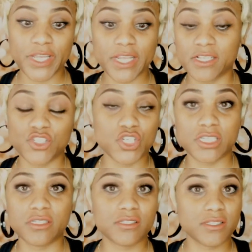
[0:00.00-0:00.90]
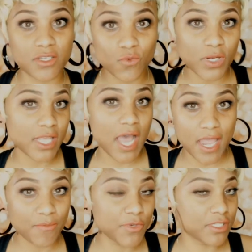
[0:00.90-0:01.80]
it and just see what the
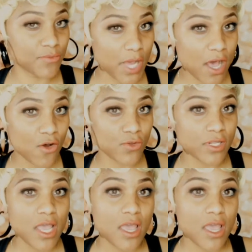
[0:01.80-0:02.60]
hype is about